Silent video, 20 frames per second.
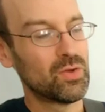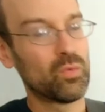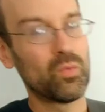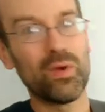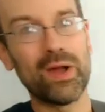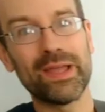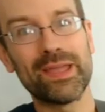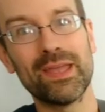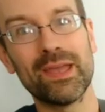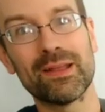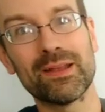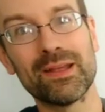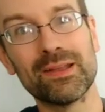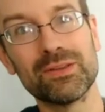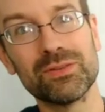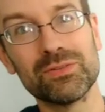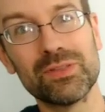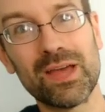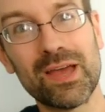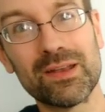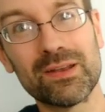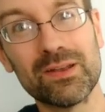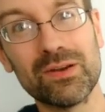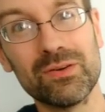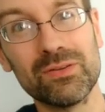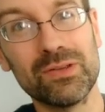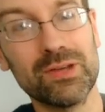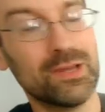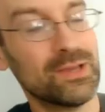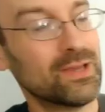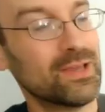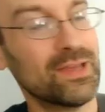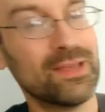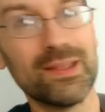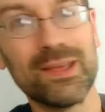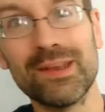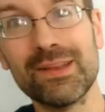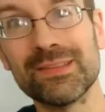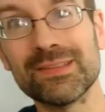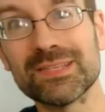Why can't I do that note? It
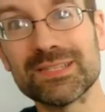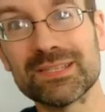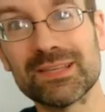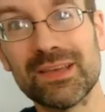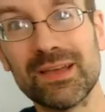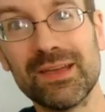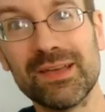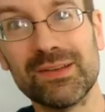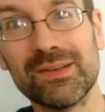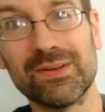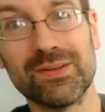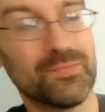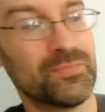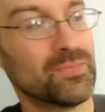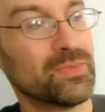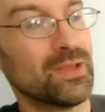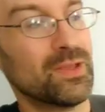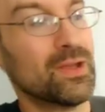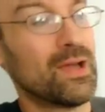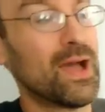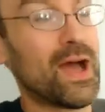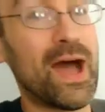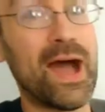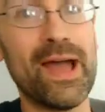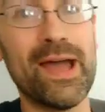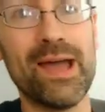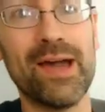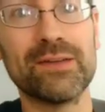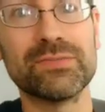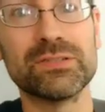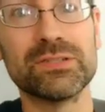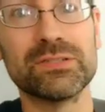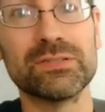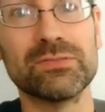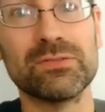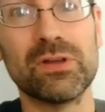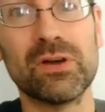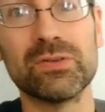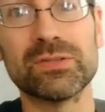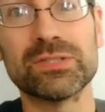ain't in the scale. I have to
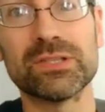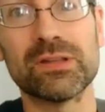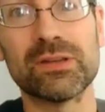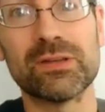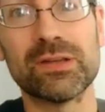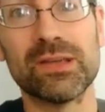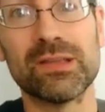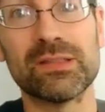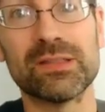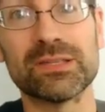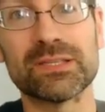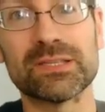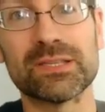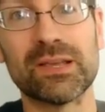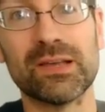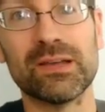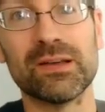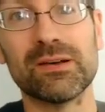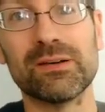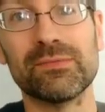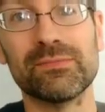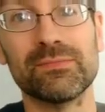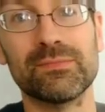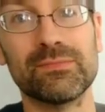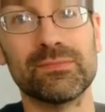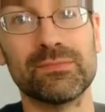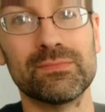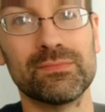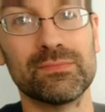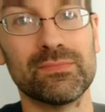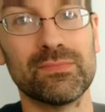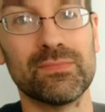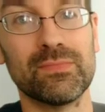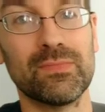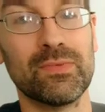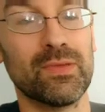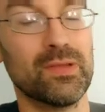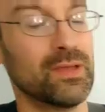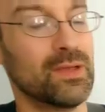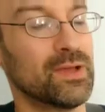do notes that are in the scale.
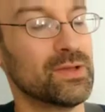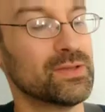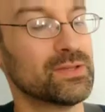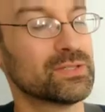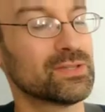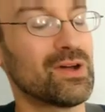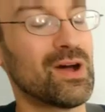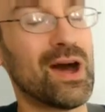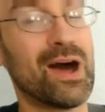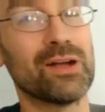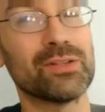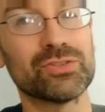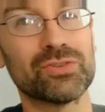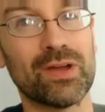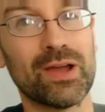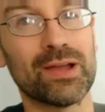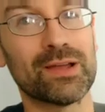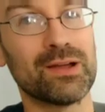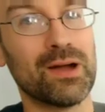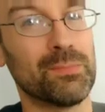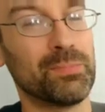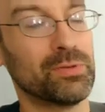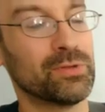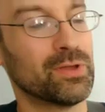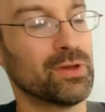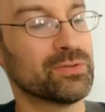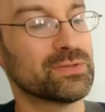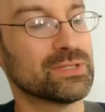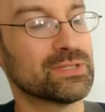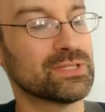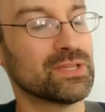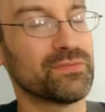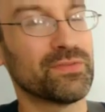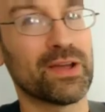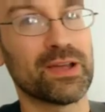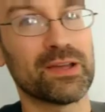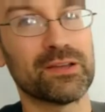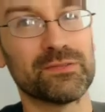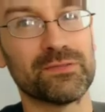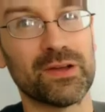So I'll try a couple notes and see if
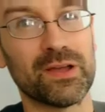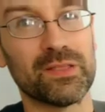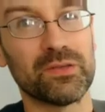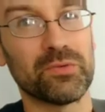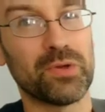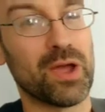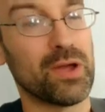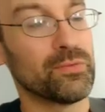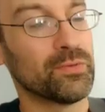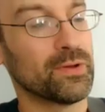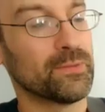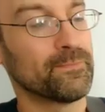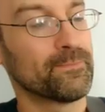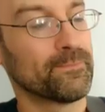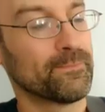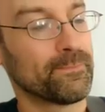I can find the right one.